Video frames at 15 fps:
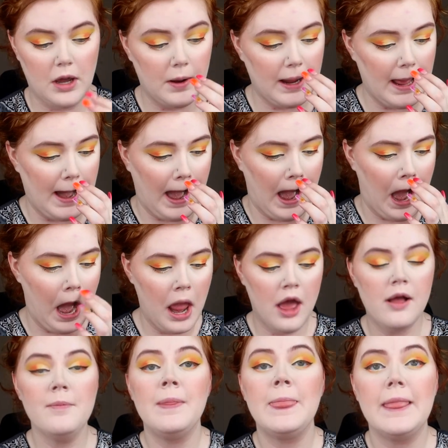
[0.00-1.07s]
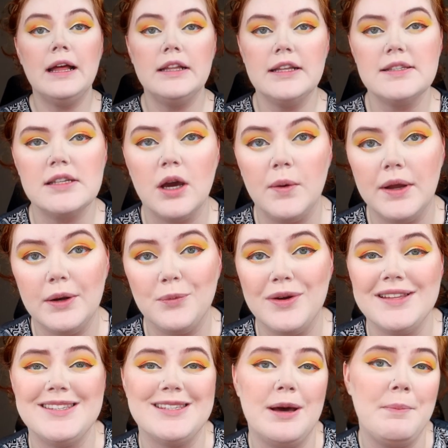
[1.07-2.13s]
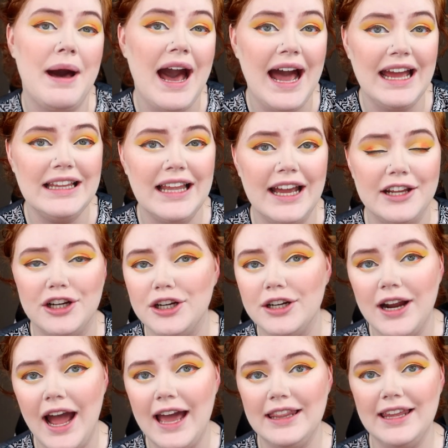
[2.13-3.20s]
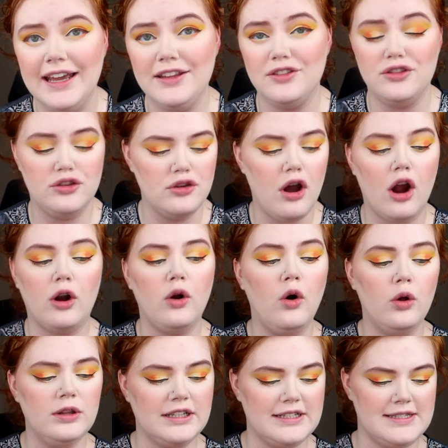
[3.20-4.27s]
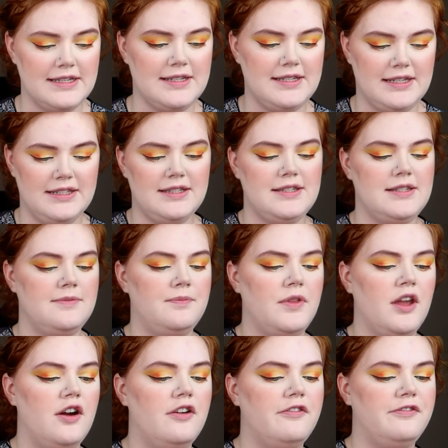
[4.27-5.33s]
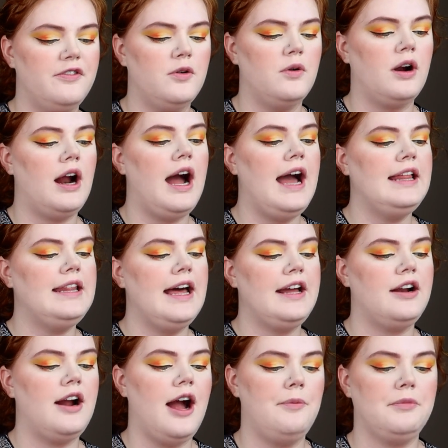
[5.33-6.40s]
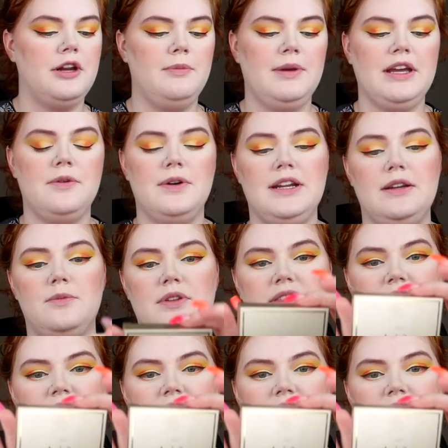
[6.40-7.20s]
Okay, let's go in with some highlighter, highlight our whole existence. For highlighter, I'm gonna be going in